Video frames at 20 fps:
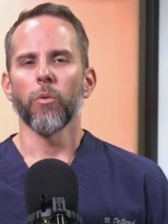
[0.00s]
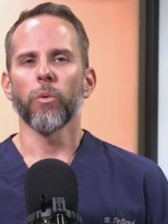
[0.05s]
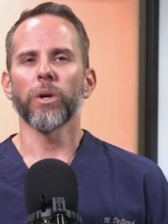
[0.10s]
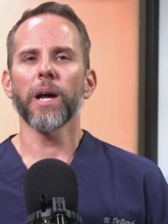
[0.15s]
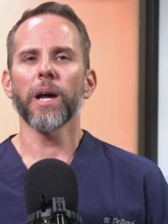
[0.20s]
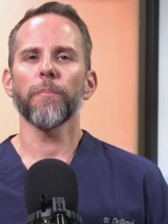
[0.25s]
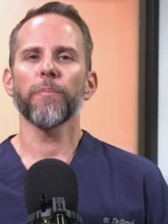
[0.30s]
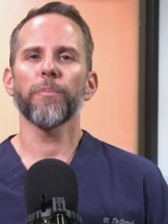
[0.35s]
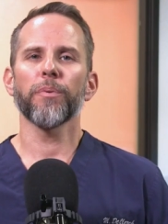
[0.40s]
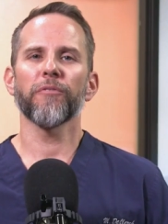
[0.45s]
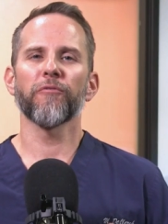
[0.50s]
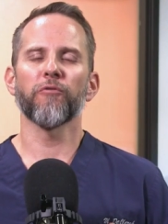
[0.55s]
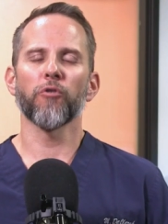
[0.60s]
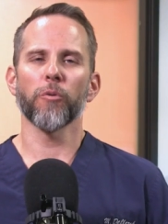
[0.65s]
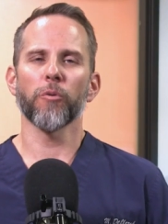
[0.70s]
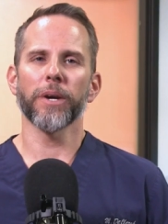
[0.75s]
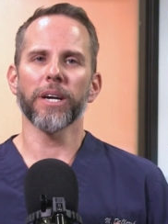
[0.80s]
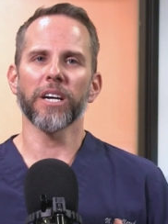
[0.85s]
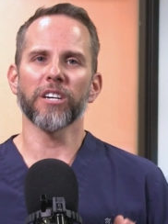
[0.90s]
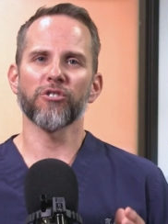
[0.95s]
When I'm
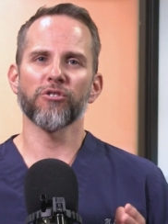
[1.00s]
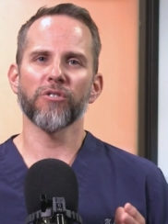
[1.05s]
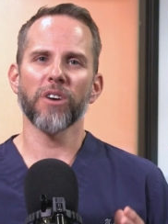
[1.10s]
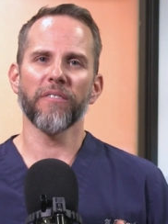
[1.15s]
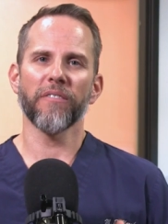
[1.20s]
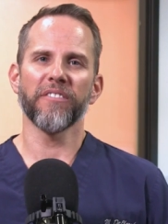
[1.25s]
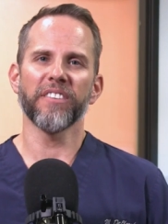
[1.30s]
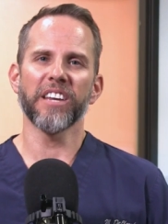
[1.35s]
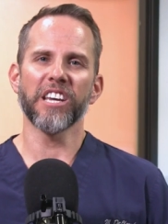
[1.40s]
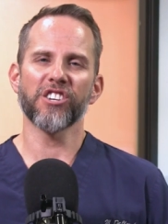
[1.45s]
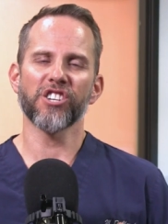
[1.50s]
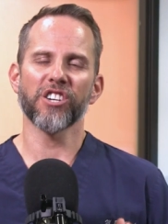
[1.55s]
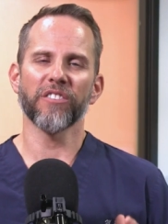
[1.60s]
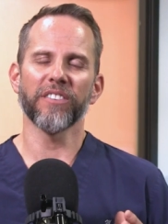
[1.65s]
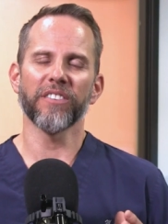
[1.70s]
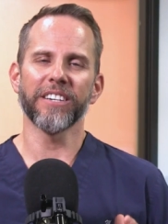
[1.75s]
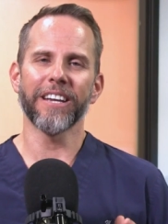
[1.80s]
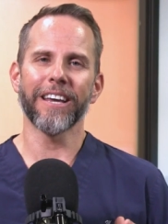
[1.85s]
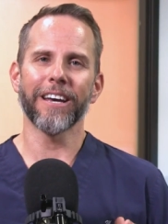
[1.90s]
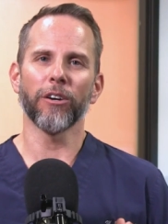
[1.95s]
performing a trephination of
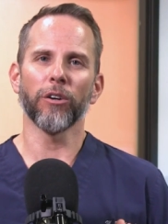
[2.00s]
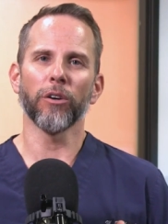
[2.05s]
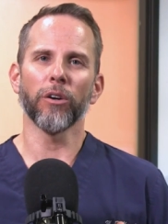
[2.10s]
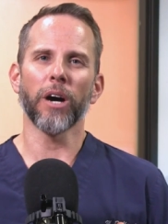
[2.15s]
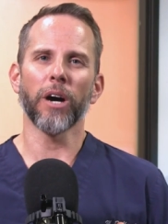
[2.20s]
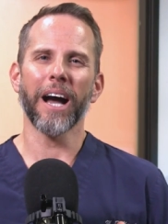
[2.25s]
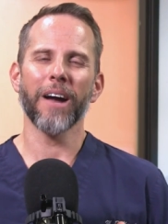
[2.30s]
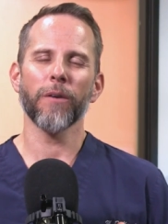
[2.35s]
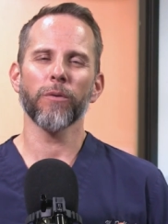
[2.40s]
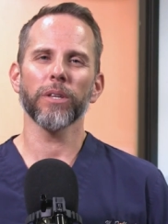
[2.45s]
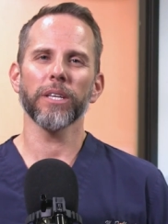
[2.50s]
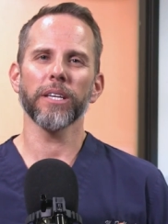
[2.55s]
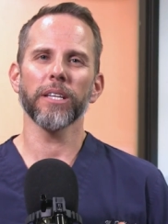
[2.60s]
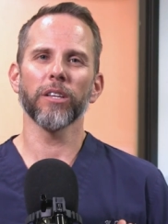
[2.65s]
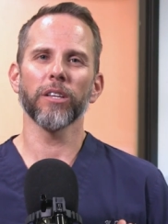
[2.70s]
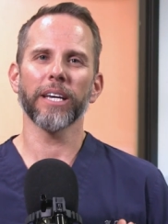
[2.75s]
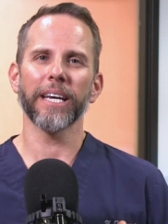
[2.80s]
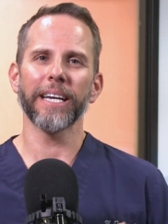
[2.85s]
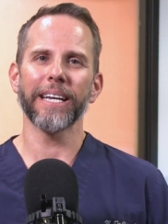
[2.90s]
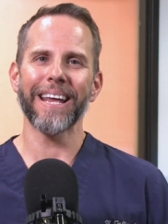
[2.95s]
a nail, I really
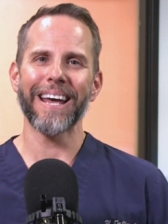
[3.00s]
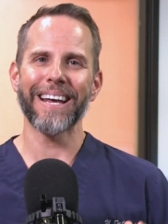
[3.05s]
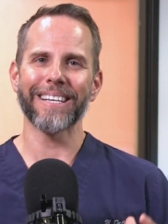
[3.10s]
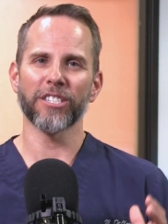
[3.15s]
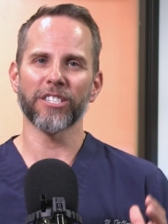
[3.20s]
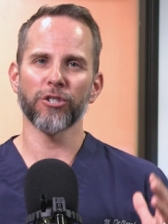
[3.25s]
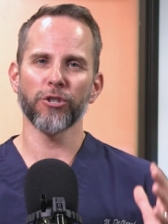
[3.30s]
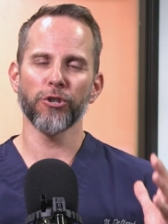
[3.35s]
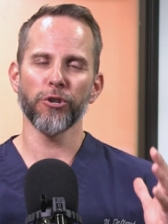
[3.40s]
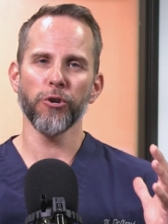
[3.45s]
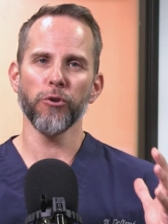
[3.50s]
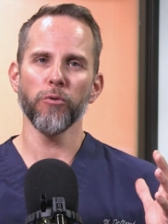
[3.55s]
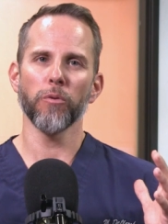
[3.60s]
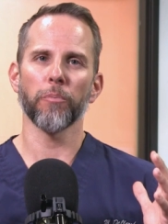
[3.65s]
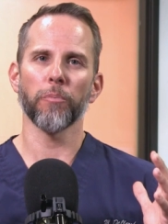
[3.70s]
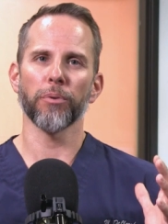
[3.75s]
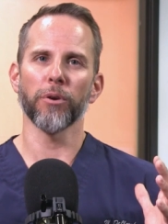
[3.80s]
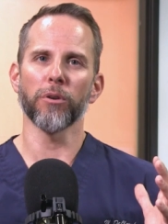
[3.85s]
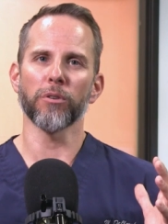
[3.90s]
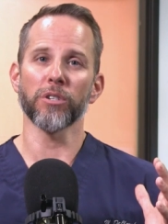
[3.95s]
look at it as two
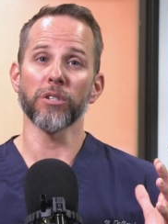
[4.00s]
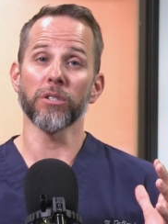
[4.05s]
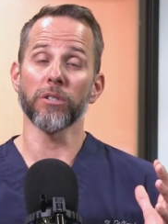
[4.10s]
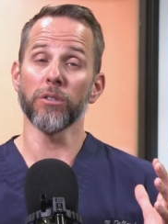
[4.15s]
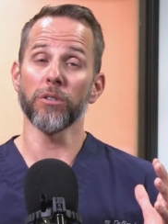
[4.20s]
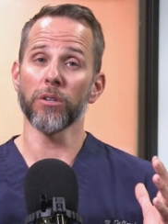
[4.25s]
approaches.